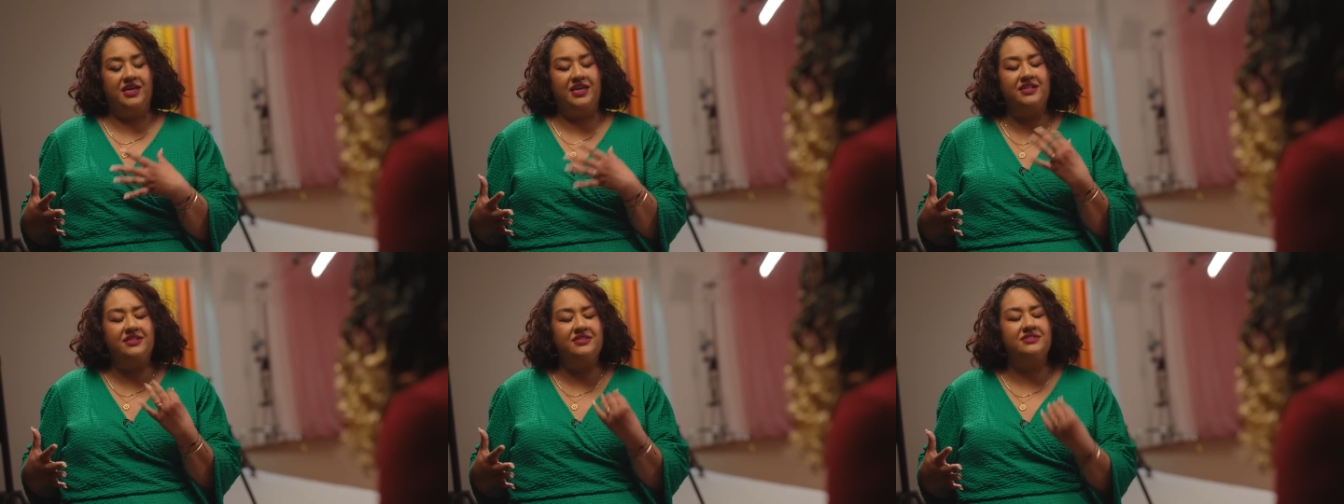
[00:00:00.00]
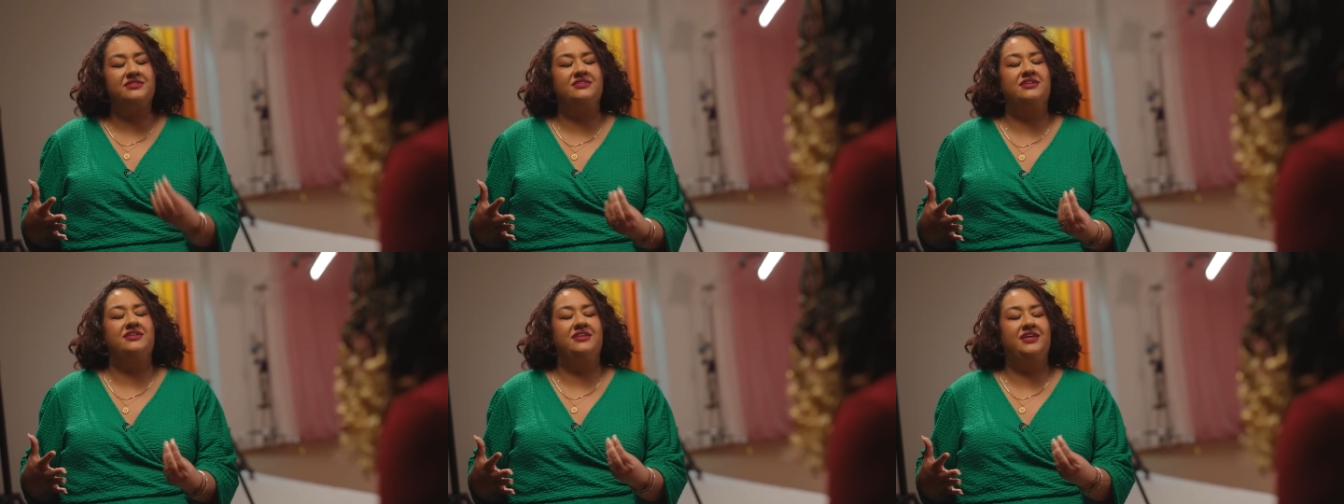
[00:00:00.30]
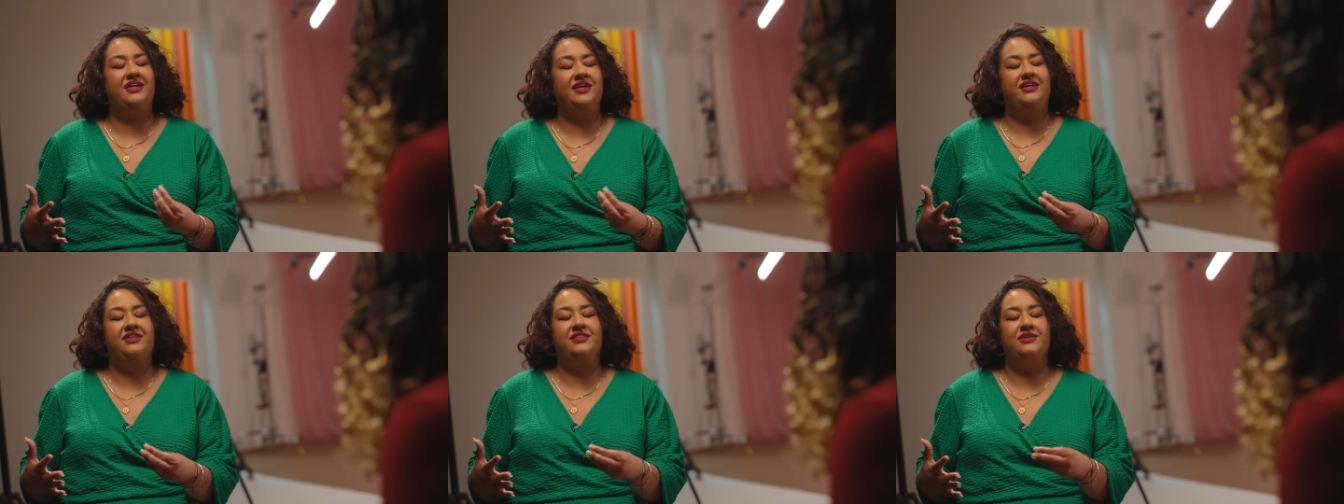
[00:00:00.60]

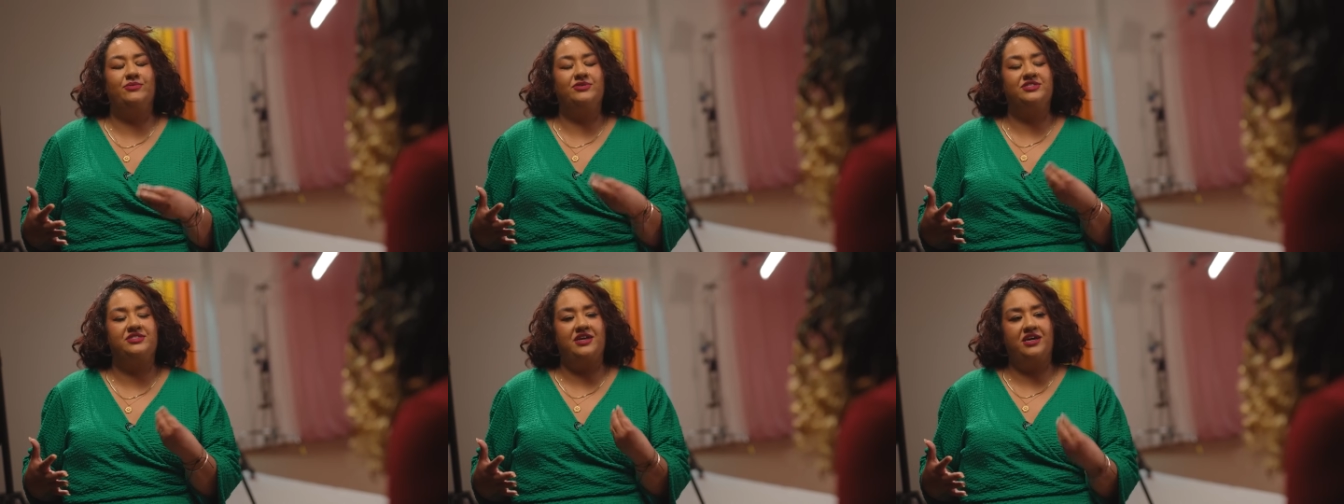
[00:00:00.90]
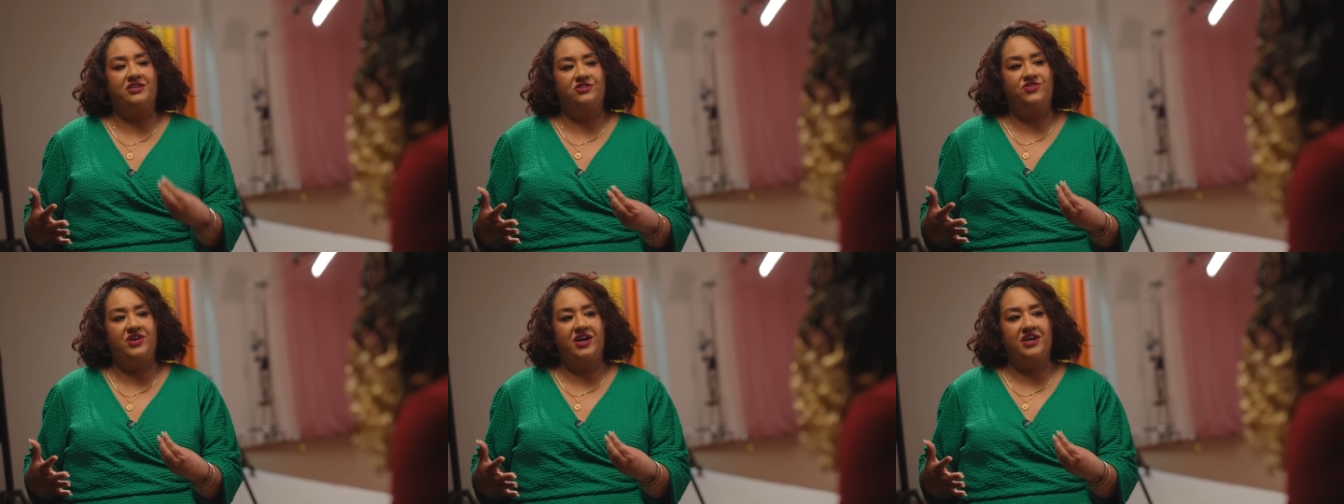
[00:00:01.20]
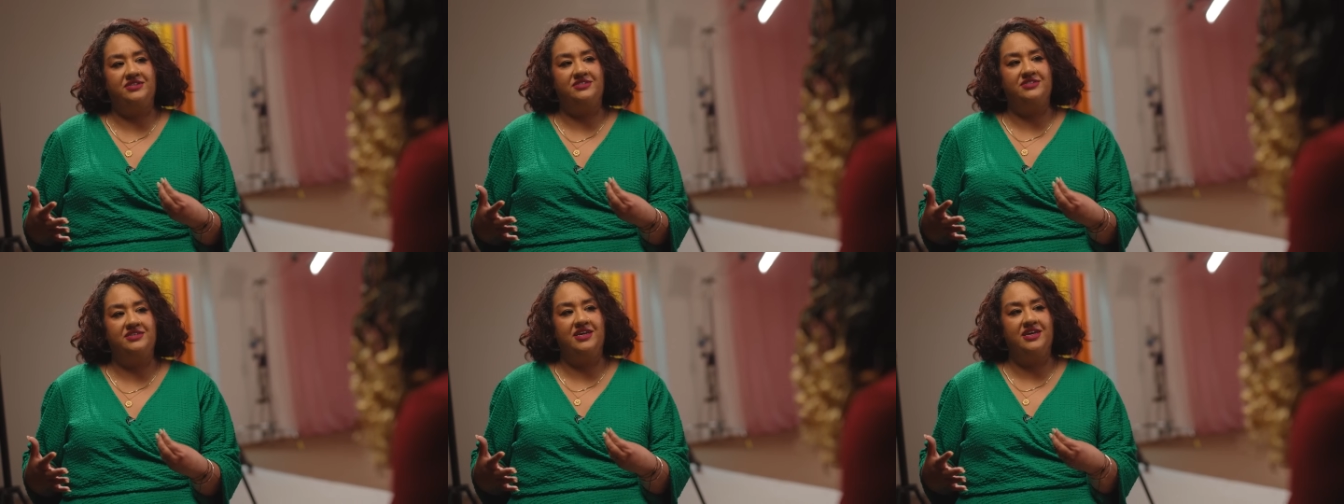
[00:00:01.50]
instantly there was that
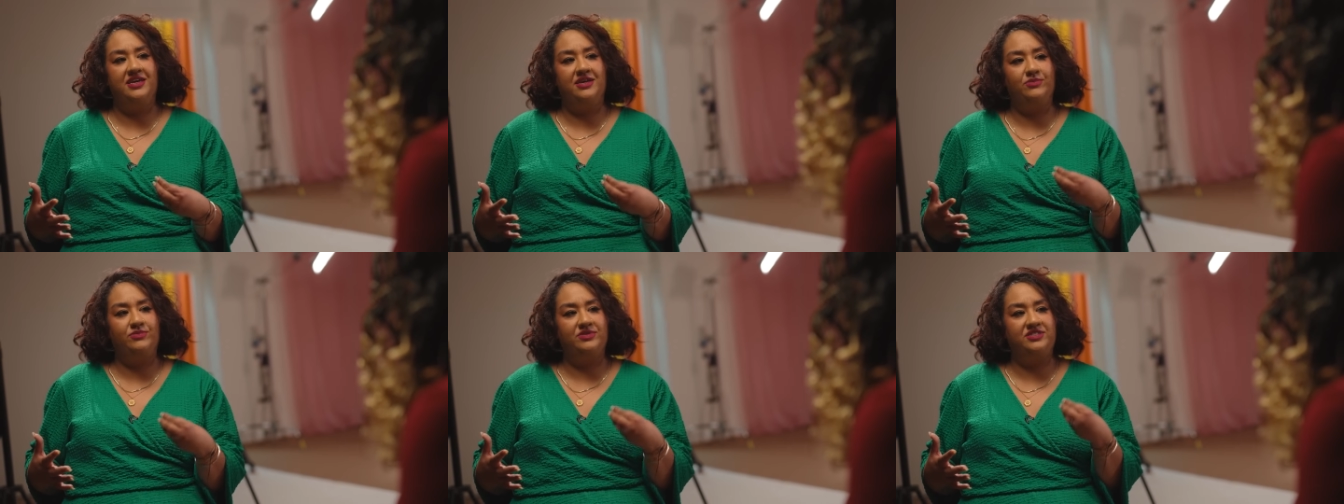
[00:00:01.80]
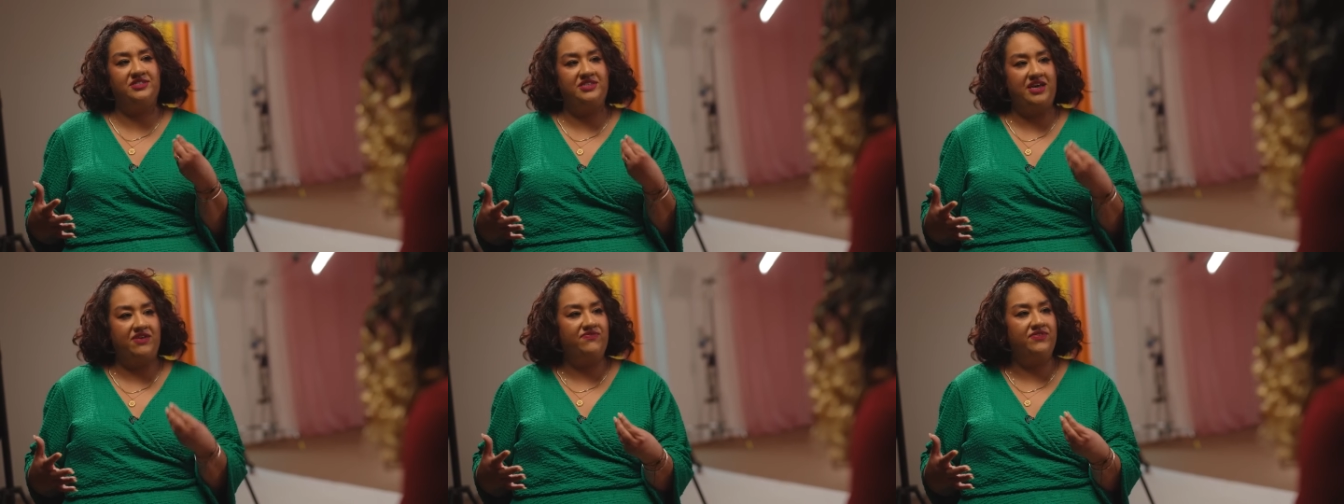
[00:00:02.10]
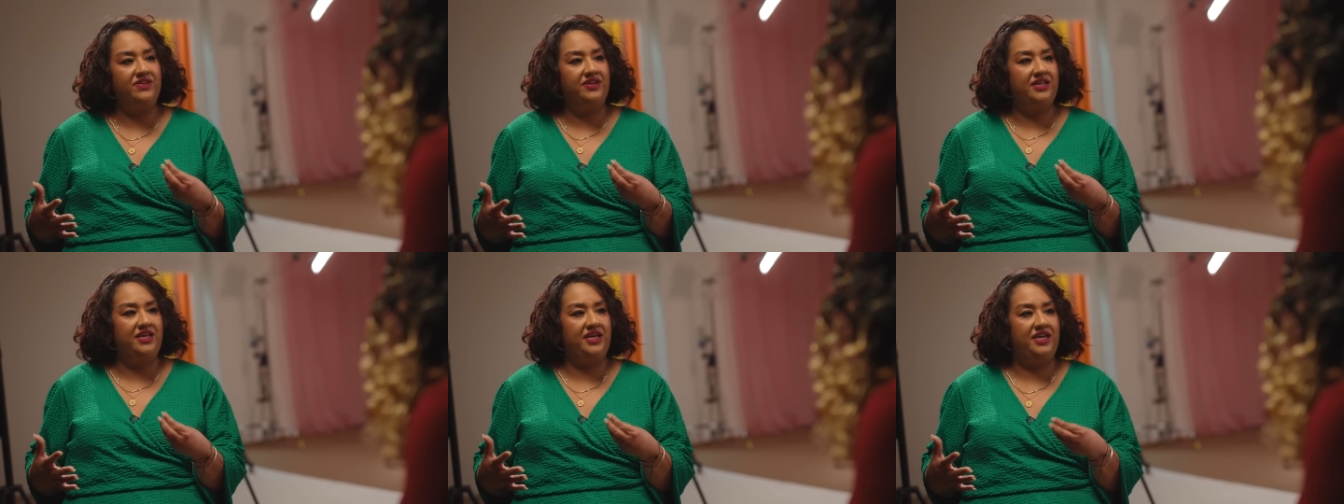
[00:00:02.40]
dread. It was
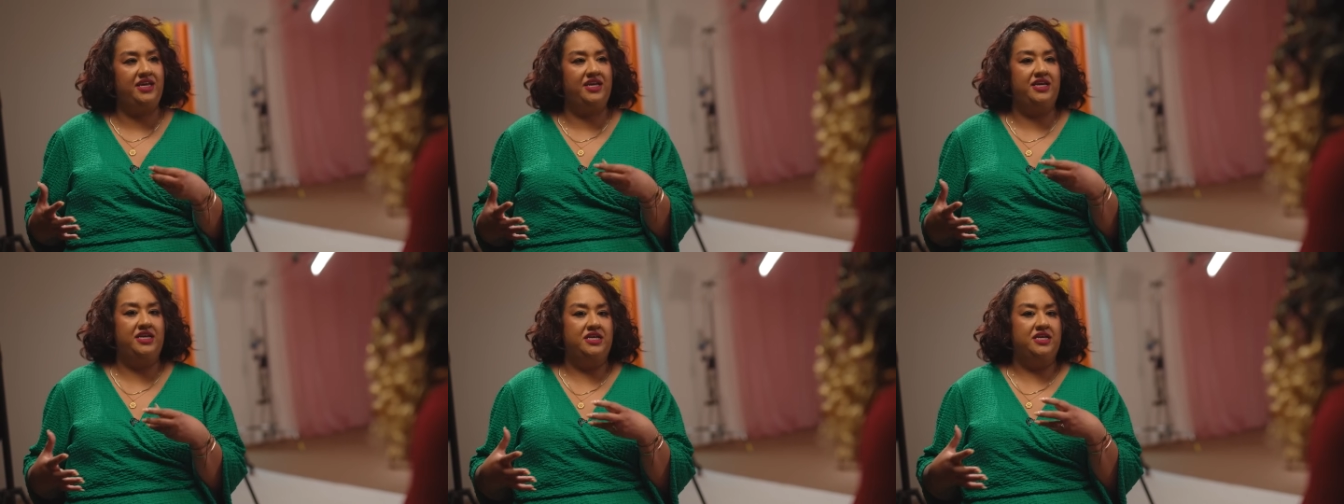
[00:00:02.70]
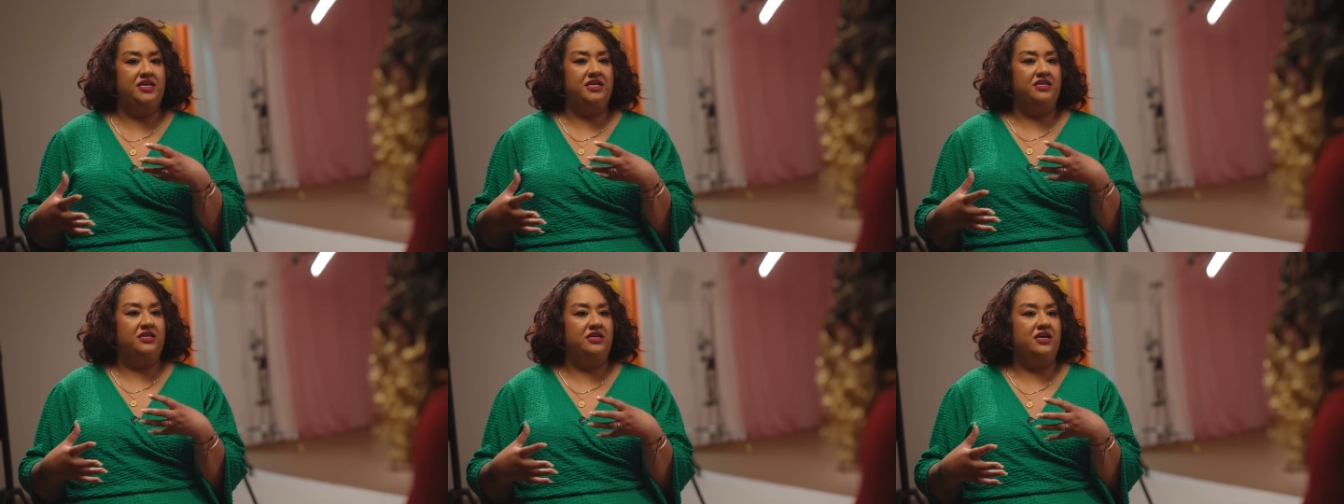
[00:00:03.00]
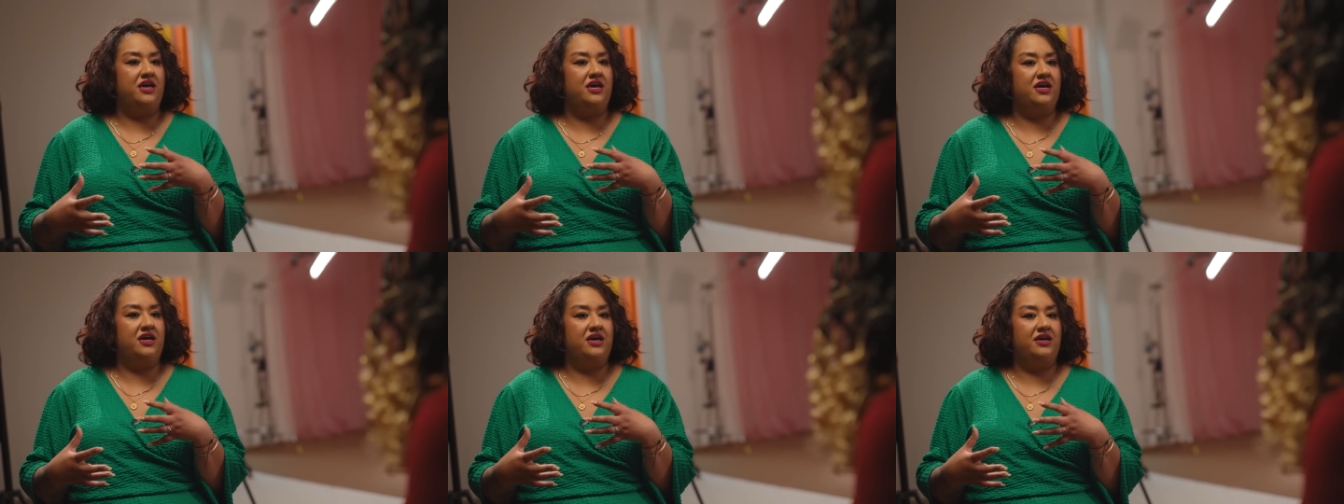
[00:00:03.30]
definitely
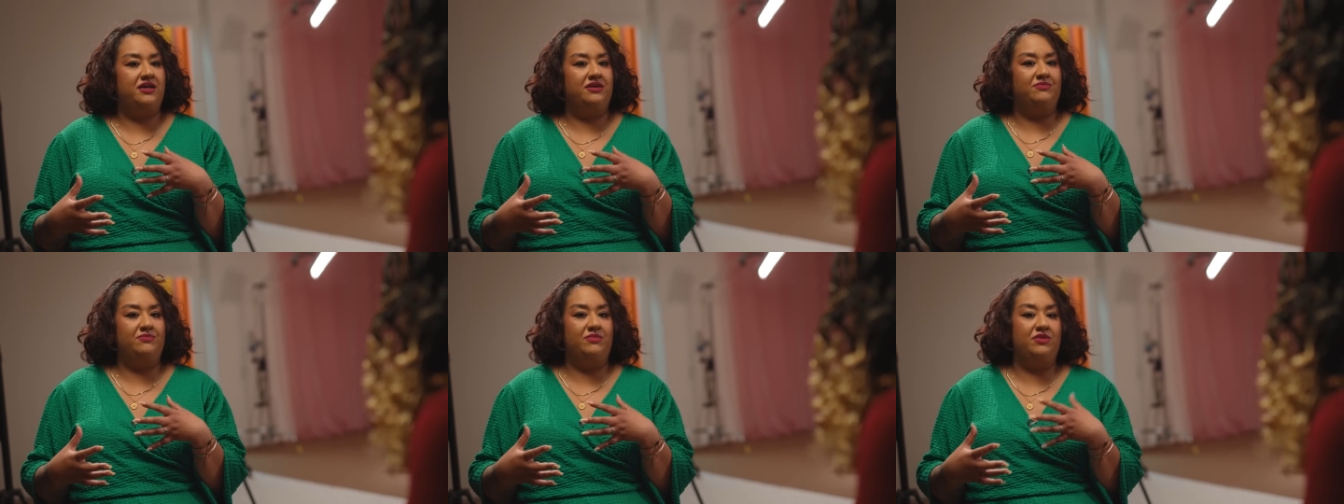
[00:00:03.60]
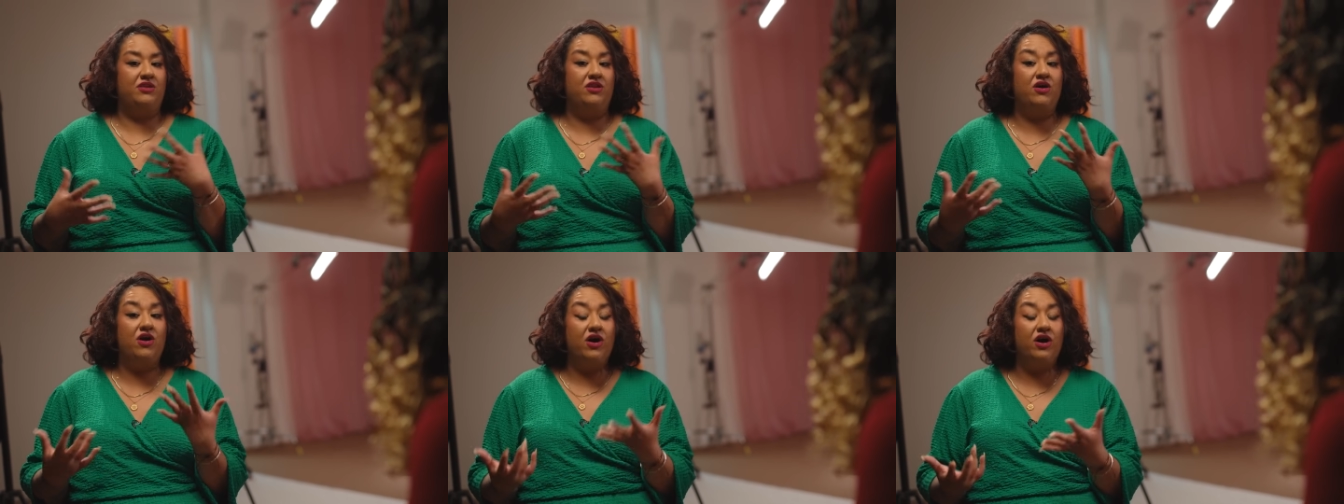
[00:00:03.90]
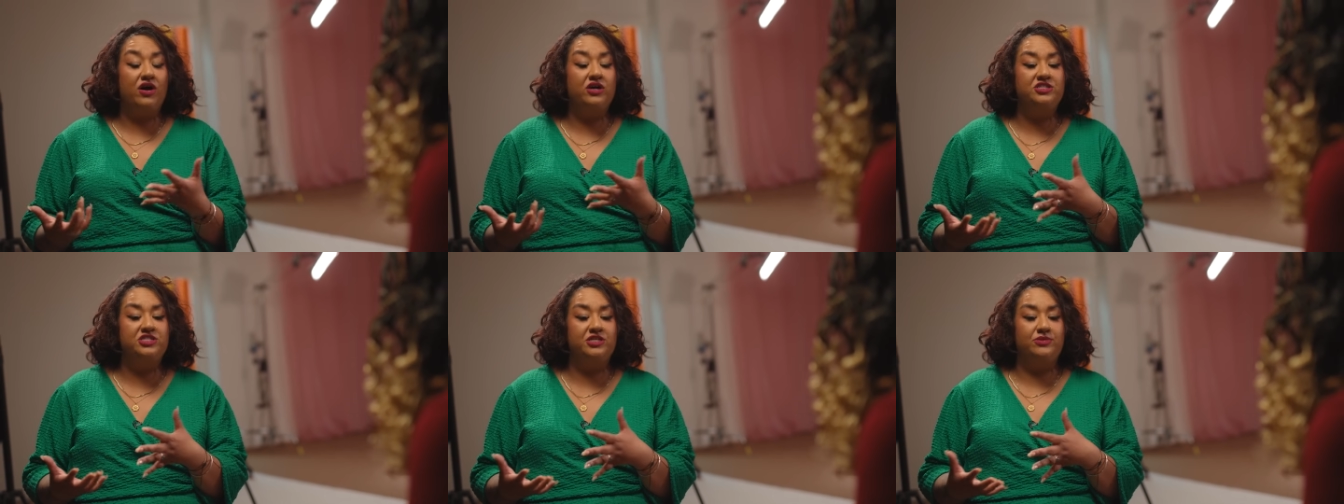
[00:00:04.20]
um,
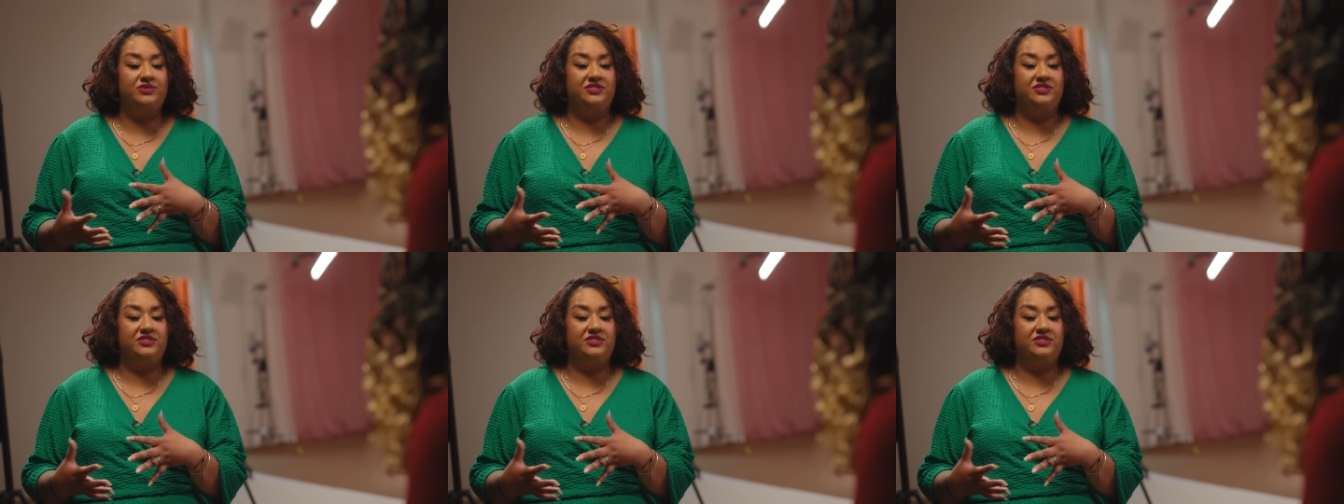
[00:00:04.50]
large.